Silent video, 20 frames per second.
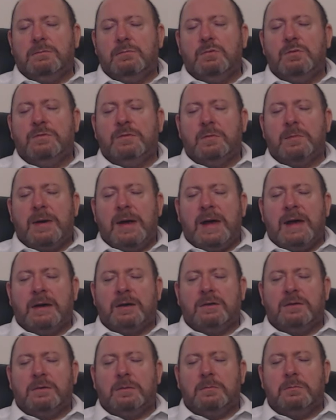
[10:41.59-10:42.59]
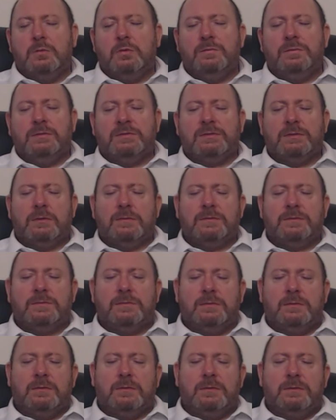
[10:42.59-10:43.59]
move it back move
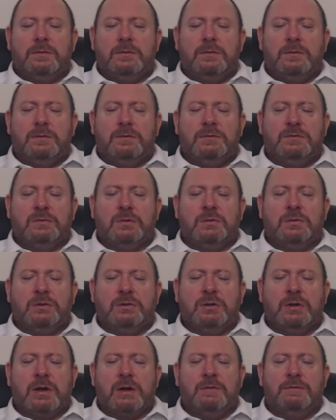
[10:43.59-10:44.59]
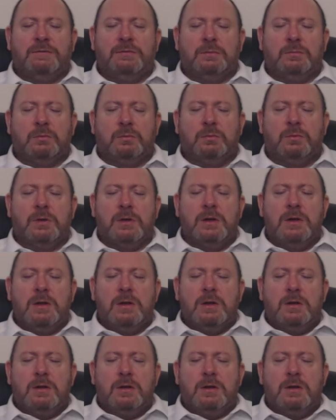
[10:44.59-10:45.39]
yourself so that you're comfortable